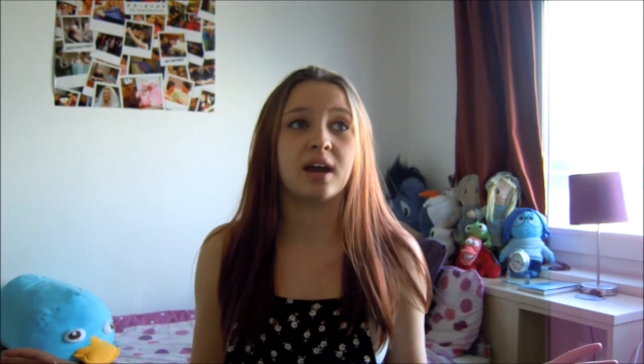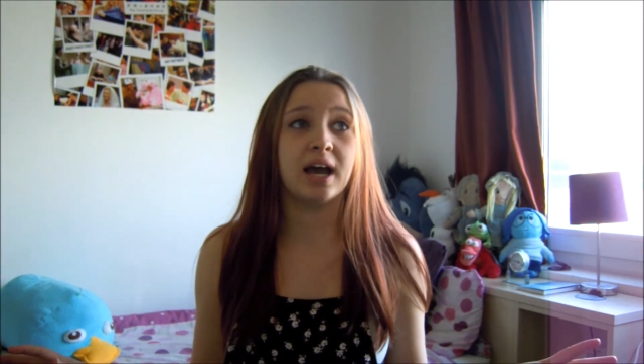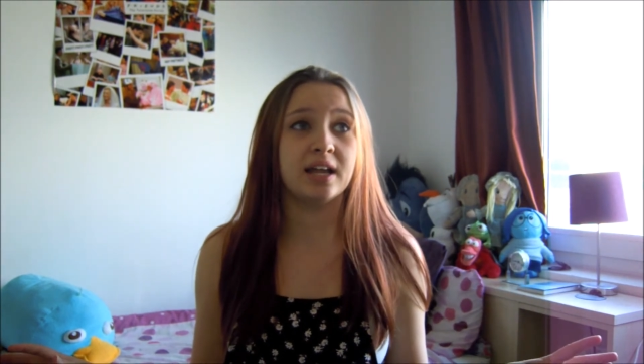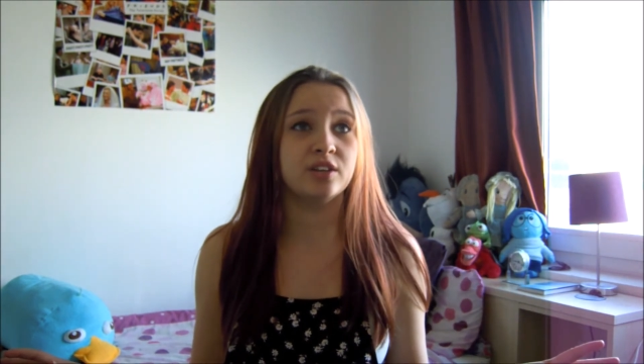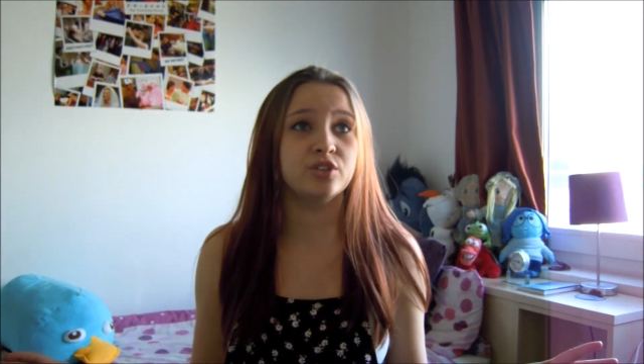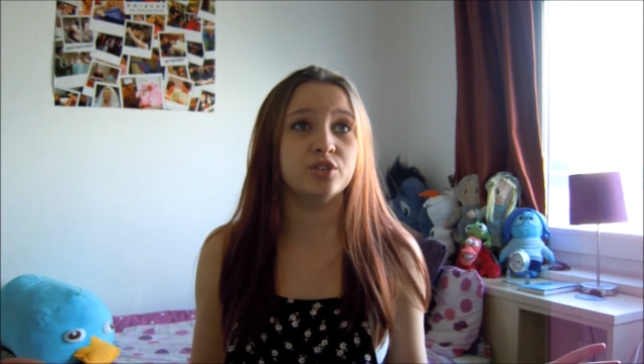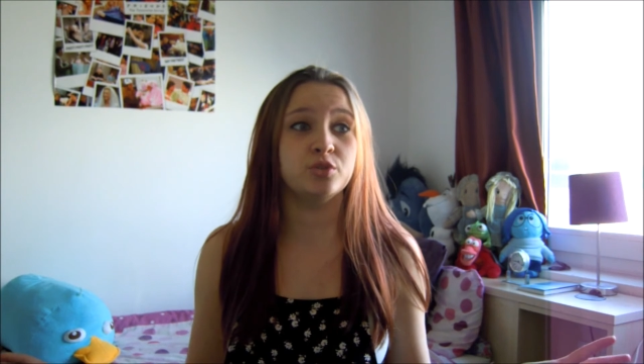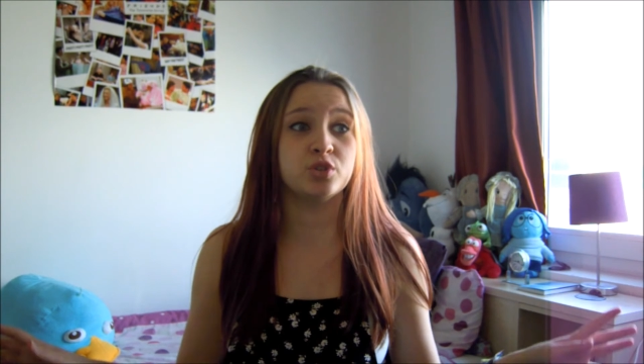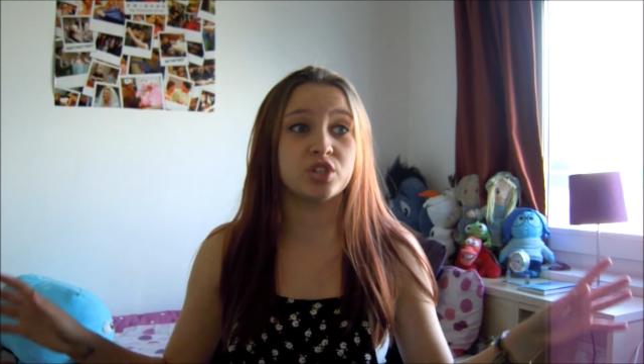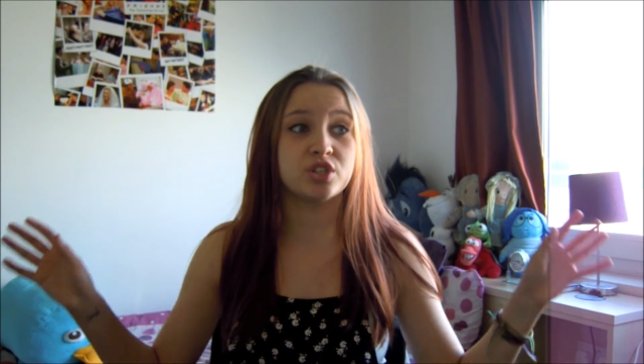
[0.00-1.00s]
and
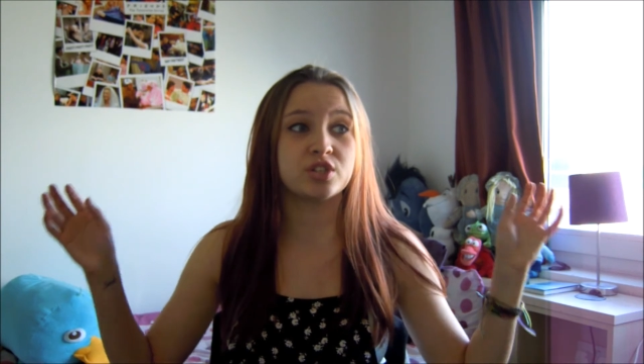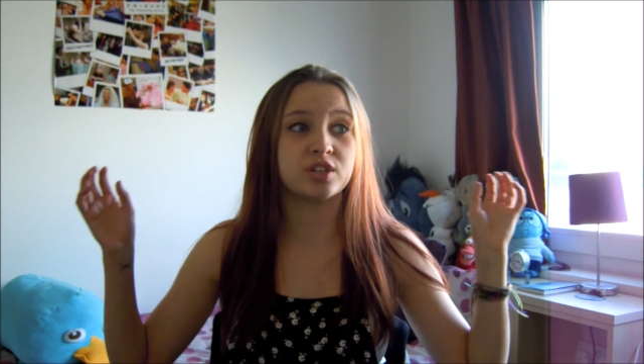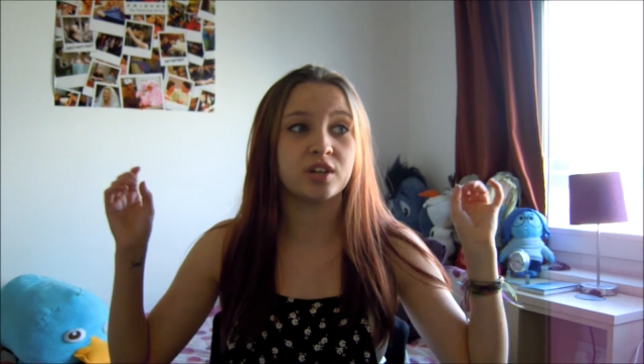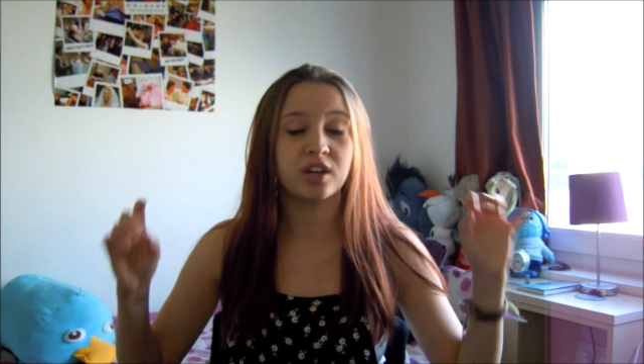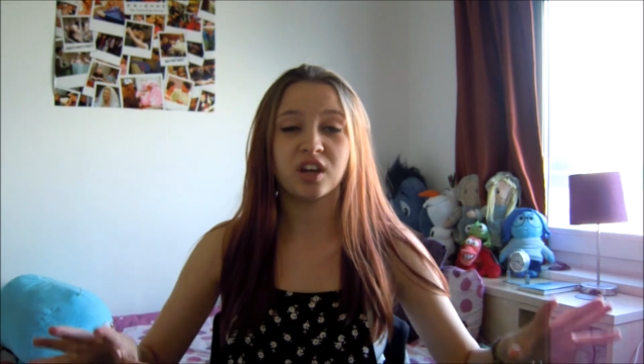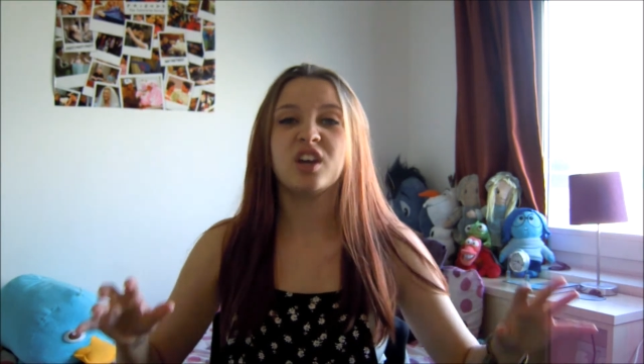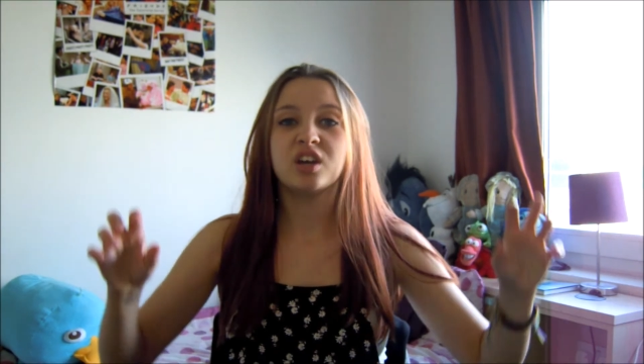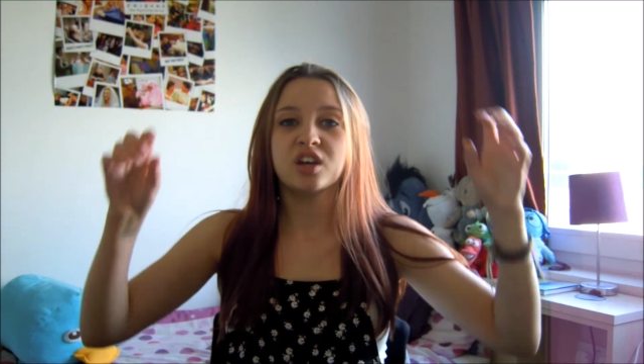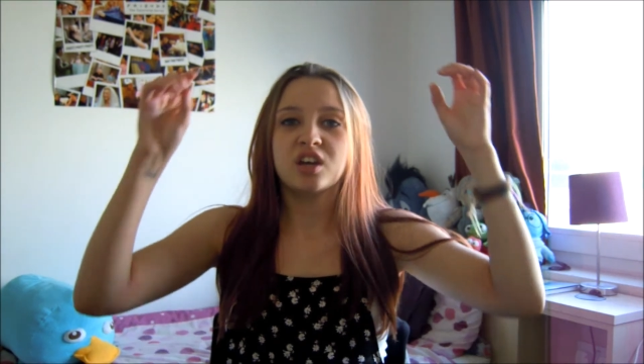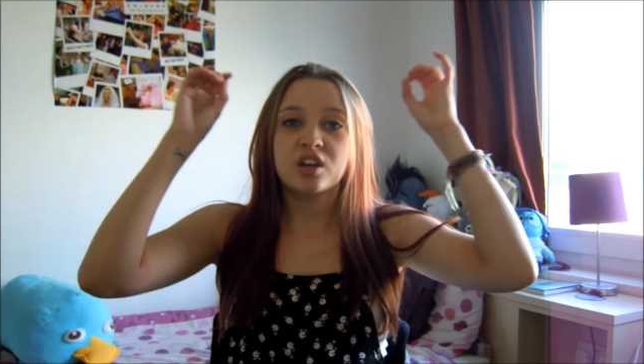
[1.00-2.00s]
you just,
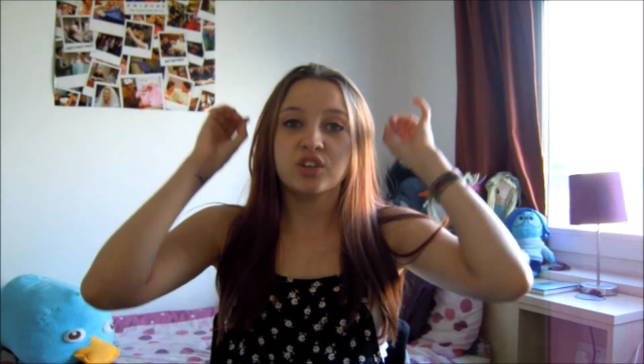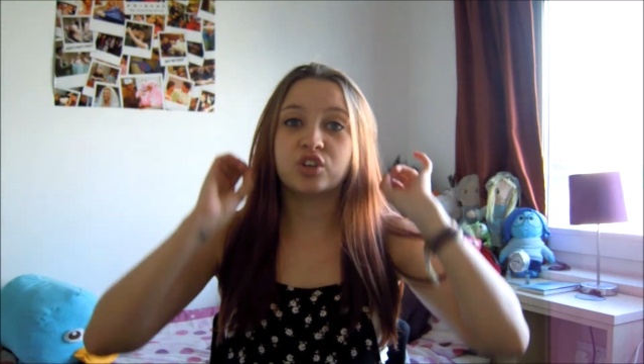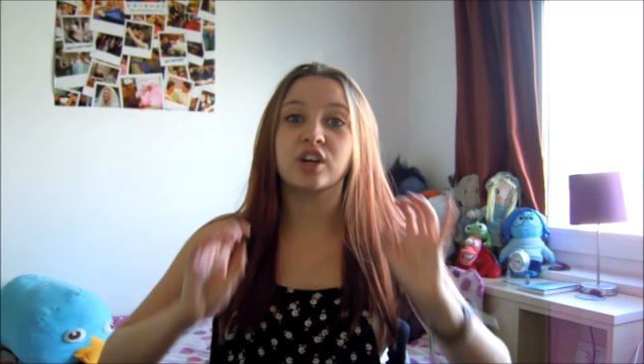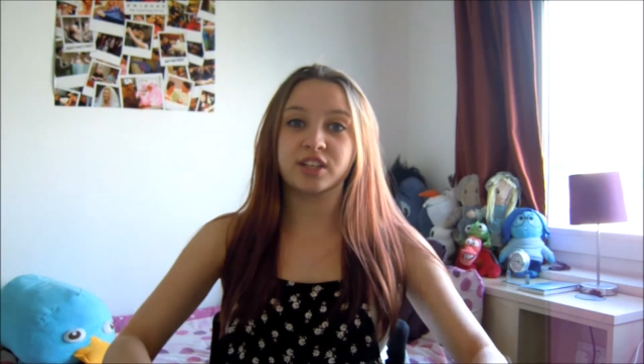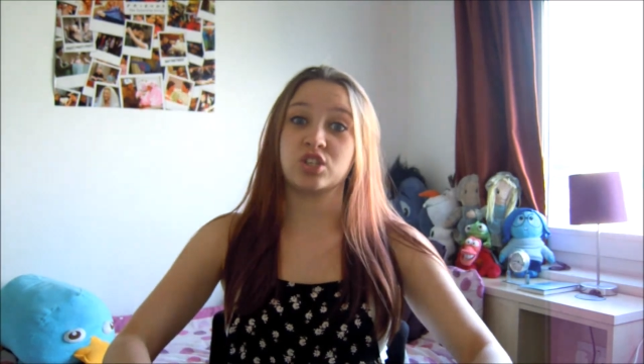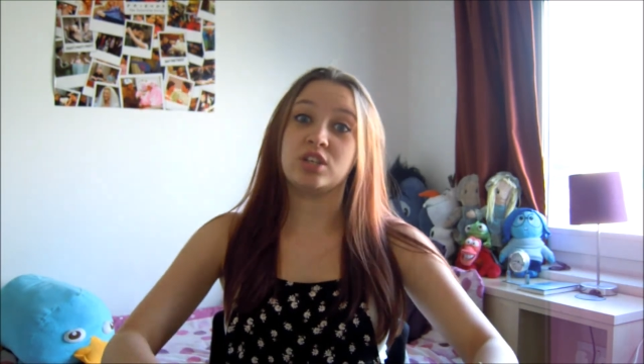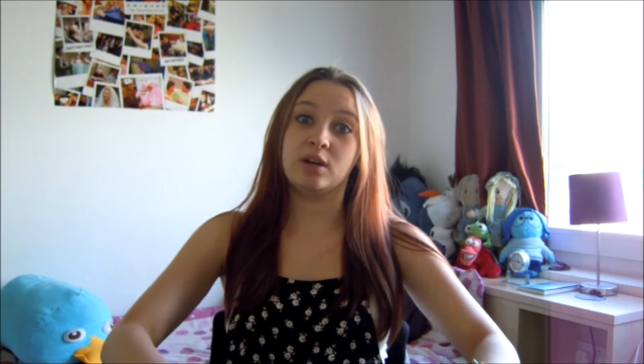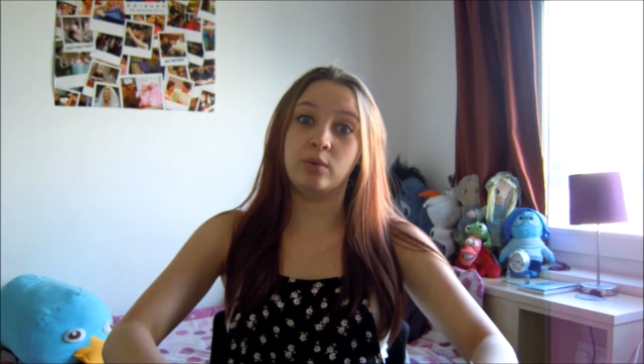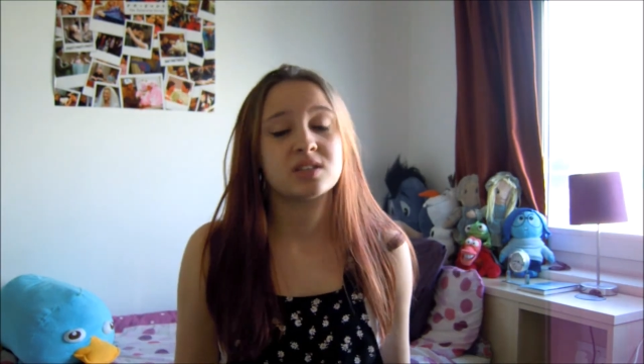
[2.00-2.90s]
you gotta chill.